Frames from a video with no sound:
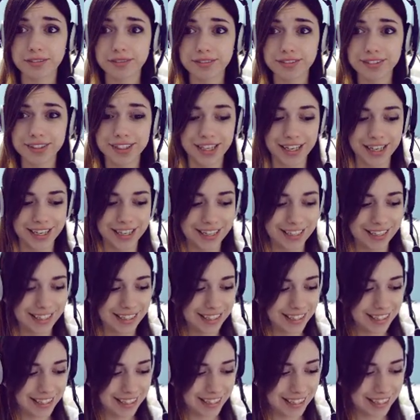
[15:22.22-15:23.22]

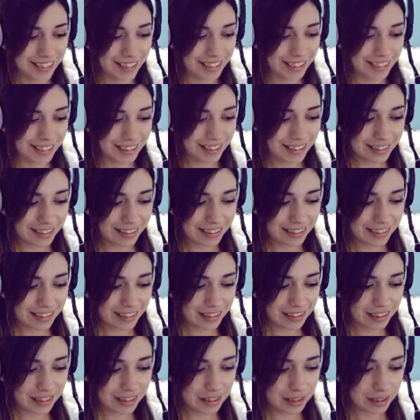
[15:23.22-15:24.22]

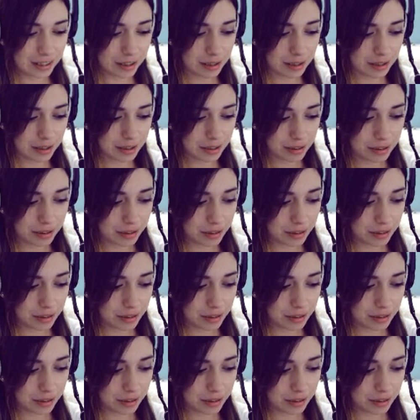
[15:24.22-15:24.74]
[no speech]